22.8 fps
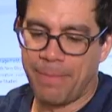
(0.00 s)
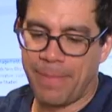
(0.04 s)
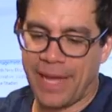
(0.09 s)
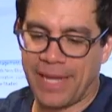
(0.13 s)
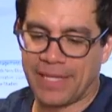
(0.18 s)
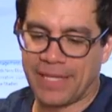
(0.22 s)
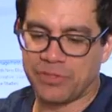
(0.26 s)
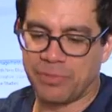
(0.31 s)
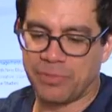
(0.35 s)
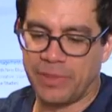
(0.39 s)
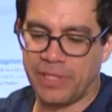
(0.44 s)

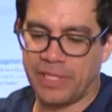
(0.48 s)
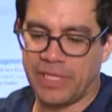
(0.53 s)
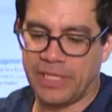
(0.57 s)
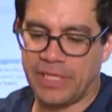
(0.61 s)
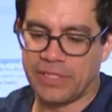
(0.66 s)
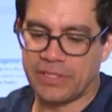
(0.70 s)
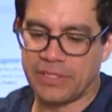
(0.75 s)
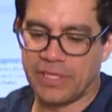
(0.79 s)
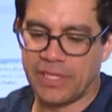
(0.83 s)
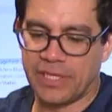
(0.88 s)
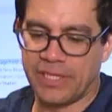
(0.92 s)
Pat
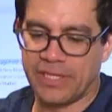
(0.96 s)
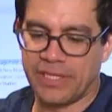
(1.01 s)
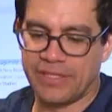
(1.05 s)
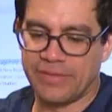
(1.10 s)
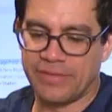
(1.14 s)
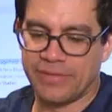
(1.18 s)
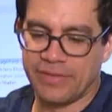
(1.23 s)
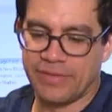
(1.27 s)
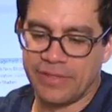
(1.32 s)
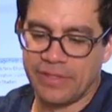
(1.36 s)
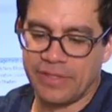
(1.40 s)
Smitty said.
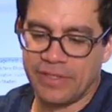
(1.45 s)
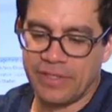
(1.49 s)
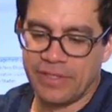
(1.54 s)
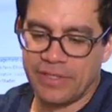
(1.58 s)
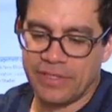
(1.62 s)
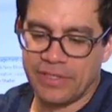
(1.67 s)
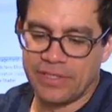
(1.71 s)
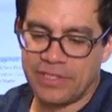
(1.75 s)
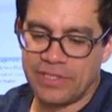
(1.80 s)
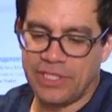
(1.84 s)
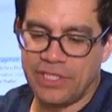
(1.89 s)

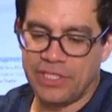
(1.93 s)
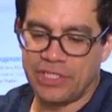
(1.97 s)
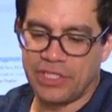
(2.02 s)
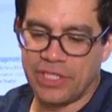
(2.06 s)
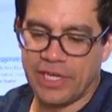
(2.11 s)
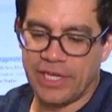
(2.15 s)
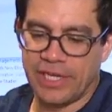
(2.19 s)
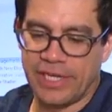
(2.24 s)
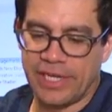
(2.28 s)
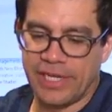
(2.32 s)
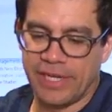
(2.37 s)

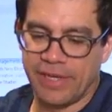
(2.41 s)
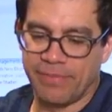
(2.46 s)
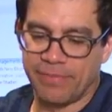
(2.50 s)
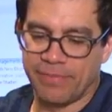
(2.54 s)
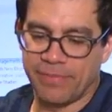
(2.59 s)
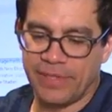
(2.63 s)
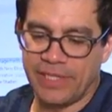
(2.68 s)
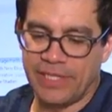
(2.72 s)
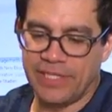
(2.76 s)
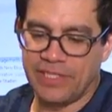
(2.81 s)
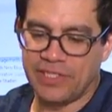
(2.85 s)

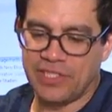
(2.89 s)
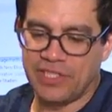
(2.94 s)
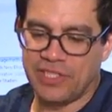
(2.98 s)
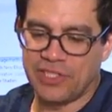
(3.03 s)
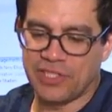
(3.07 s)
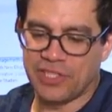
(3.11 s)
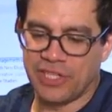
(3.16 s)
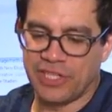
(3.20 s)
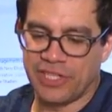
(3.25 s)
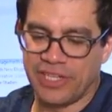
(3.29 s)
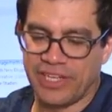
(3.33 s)
TGIM, easy
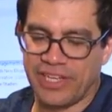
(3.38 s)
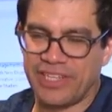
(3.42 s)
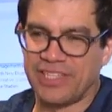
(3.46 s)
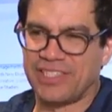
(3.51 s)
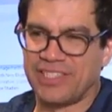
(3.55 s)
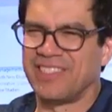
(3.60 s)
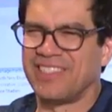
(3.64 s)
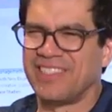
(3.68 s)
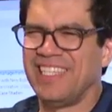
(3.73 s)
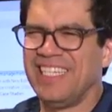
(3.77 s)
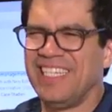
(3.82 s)

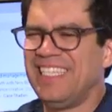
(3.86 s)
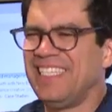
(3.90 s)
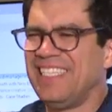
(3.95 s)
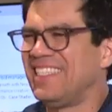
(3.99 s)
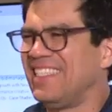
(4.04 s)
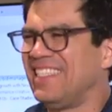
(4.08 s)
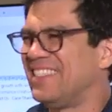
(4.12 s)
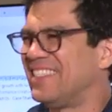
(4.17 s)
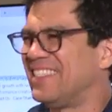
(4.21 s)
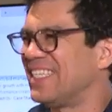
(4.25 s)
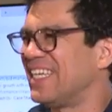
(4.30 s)
Sundays.
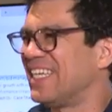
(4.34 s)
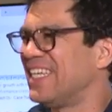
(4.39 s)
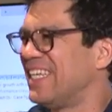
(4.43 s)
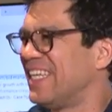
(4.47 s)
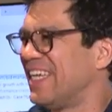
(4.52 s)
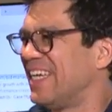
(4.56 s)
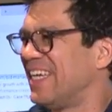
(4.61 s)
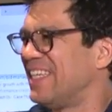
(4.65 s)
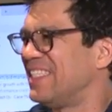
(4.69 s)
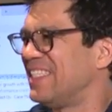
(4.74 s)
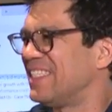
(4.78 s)
Easy
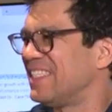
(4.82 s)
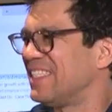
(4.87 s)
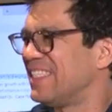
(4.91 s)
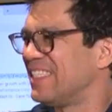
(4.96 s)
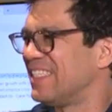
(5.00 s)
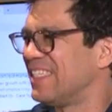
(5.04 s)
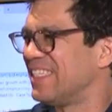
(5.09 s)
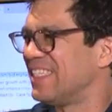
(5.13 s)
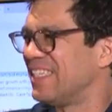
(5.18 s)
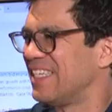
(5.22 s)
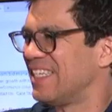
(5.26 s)
Sundays?
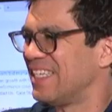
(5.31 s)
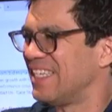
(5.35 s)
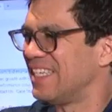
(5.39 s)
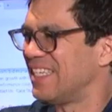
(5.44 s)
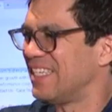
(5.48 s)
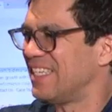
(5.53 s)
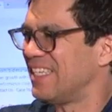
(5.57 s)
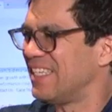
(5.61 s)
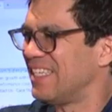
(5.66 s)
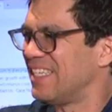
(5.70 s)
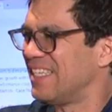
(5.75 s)

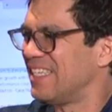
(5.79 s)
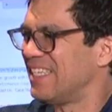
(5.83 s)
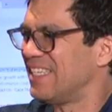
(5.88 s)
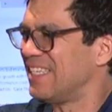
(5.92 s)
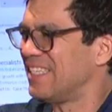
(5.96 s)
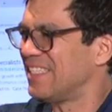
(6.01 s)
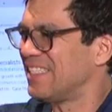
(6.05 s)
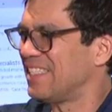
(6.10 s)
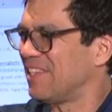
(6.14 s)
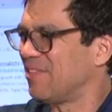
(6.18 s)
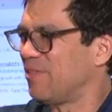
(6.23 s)

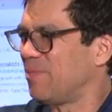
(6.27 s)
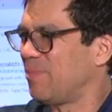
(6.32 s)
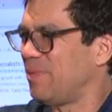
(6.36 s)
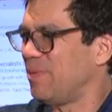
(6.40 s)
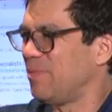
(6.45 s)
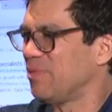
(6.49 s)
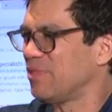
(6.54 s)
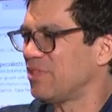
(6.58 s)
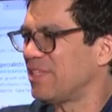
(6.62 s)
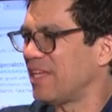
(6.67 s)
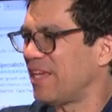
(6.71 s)
Is that what
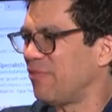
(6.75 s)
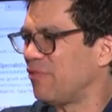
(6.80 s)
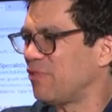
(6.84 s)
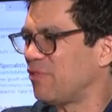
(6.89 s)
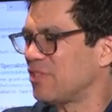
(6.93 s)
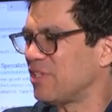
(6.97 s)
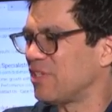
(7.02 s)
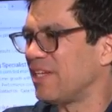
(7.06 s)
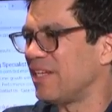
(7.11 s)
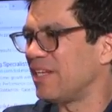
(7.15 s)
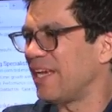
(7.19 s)
people say
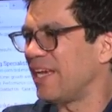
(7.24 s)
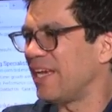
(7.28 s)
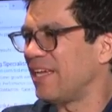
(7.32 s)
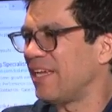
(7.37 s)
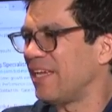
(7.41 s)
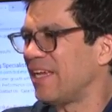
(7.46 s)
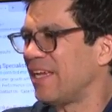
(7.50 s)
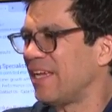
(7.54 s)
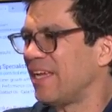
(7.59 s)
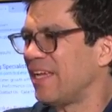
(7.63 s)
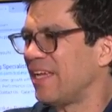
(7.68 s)
for
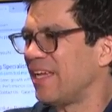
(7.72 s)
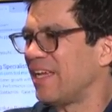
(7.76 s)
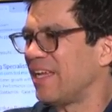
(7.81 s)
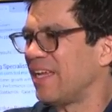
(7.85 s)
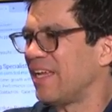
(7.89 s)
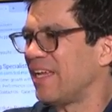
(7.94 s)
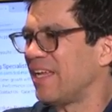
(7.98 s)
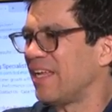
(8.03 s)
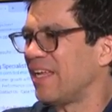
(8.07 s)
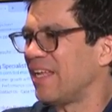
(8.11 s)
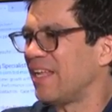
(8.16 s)
Sunday? It's
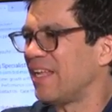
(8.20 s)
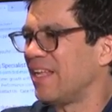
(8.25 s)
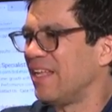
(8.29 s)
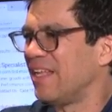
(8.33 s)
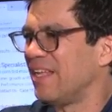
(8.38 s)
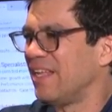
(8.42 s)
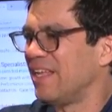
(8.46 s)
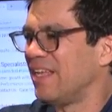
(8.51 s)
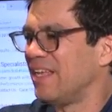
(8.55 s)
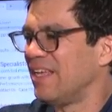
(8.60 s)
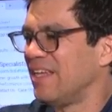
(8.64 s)
like the song,
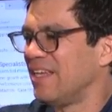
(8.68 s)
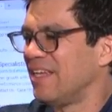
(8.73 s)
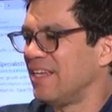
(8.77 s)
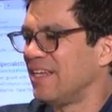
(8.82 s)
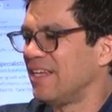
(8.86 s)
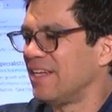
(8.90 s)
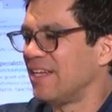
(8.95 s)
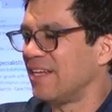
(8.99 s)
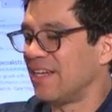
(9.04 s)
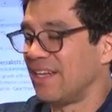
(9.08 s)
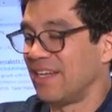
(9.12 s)

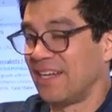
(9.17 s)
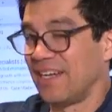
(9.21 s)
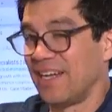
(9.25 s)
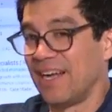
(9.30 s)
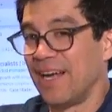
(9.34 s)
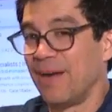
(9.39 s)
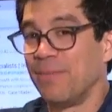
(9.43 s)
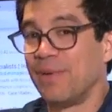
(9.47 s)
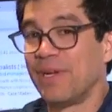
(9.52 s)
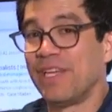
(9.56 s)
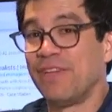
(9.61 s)
easy like Sunday.
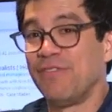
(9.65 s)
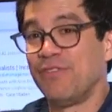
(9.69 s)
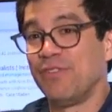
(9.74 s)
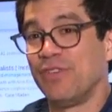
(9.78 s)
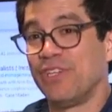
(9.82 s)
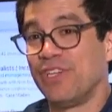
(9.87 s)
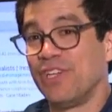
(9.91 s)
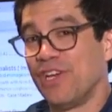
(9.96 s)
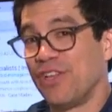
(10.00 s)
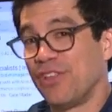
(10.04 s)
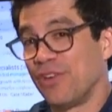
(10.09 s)
I'm going to give
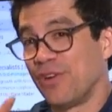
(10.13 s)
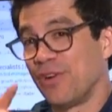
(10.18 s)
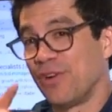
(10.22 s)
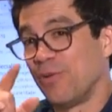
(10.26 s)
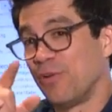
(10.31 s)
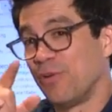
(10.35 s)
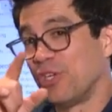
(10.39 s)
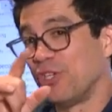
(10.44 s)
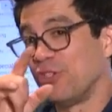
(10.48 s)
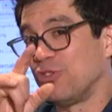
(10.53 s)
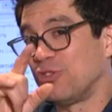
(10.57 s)
you another.
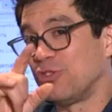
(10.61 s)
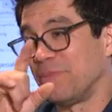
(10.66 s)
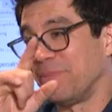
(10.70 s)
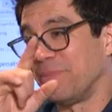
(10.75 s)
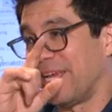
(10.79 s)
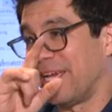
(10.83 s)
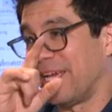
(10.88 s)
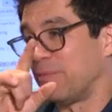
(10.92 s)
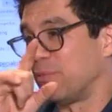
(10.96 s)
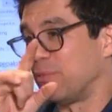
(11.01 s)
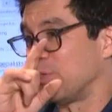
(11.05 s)
I want to do
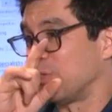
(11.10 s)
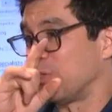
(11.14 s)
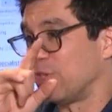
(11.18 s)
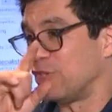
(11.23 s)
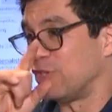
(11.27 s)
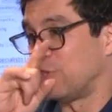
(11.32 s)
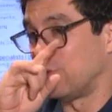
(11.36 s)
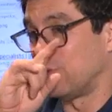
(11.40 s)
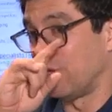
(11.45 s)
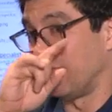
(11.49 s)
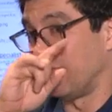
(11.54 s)
some
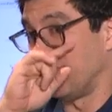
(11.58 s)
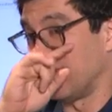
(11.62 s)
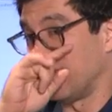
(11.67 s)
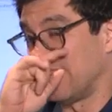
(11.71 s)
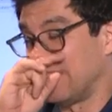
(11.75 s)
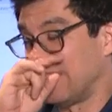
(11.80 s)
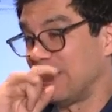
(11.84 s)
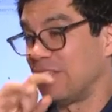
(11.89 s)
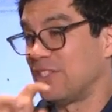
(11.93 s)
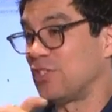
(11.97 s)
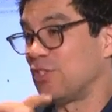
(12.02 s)
Amazon trivia
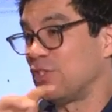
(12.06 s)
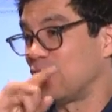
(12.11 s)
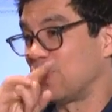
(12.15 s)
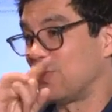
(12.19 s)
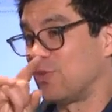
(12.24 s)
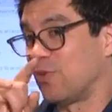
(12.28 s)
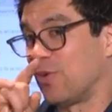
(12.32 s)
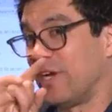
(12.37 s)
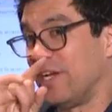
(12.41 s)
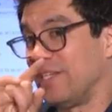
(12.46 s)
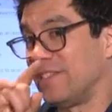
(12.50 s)
because this is
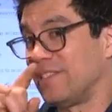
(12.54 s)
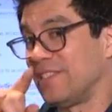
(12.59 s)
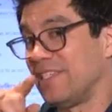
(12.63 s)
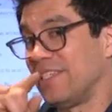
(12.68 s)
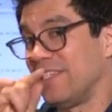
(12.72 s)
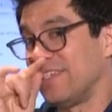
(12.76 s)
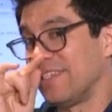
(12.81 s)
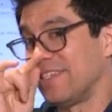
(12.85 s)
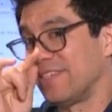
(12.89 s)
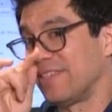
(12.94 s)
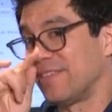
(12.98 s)

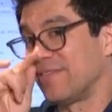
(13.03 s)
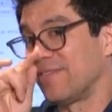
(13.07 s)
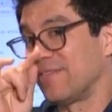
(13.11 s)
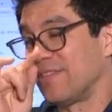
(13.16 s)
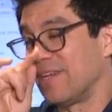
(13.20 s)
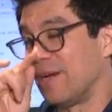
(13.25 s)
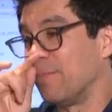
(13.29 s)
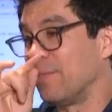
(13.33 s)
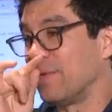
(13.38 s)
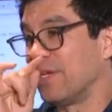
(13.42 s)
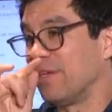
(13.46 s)
crazy.
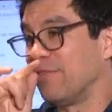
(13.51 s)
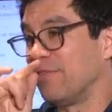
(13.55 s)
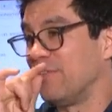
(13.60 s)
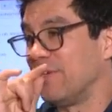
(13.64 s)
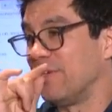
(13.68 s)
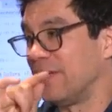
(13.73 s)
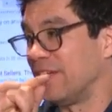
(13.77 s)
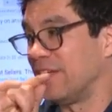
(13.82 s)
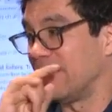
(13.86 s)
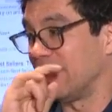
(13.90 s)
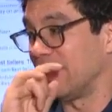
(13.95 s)
I'm going to give
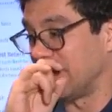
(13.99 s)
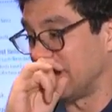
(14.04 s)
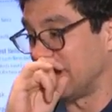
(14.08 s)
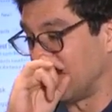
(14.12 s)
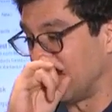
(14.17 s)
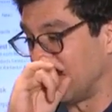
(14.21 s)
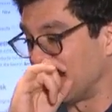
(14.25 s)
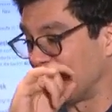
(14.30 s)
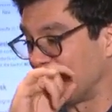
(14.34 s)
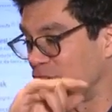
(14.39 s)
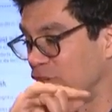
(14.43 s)
you a hint.
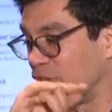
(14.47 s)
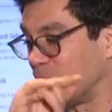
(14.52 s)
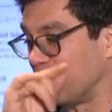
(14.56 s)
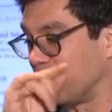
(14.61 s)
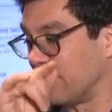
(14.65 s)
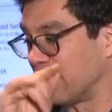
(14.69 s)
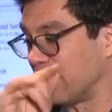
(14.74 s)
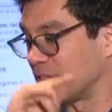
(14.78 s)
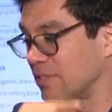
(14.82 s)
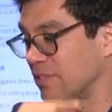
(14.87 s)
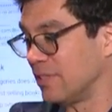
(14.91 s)
Another 100
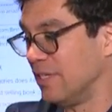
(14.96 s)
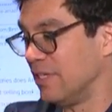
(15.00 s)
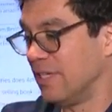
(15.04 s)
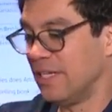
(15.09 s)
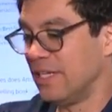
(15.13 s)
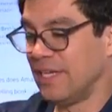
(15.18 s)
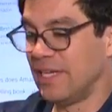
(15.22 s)
bucks.